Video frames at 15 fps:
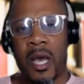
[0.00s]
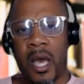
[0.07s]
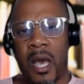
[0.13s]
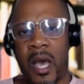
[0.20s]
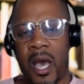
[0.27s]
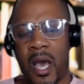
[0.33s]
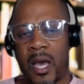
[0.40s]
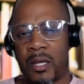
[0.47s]

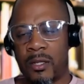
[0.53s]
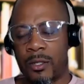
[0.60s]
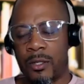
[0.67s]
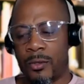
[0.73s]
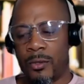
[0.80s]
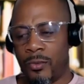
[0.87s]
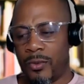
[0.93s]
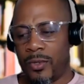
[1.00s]
I do
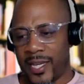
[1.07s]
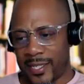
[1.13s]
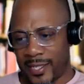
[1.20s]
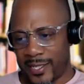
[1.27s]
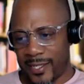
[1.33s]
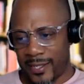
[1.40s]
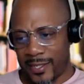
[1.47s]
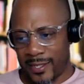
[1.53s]

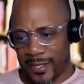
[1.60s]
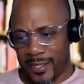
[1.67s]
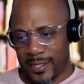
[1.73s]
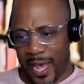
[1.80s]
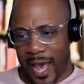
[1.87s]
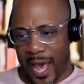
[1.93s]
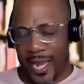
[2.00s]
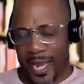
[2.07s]
this,
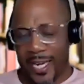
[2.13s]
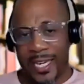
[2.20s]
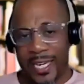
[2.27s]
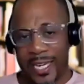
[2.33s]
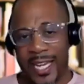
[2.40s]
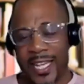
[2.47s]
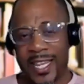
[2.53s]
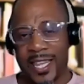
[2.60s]
I
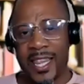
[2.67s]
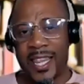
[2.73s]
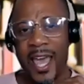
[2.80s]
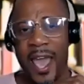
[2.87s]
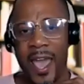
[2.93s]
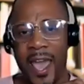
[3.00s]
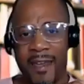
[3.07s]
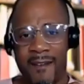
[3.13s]
get that.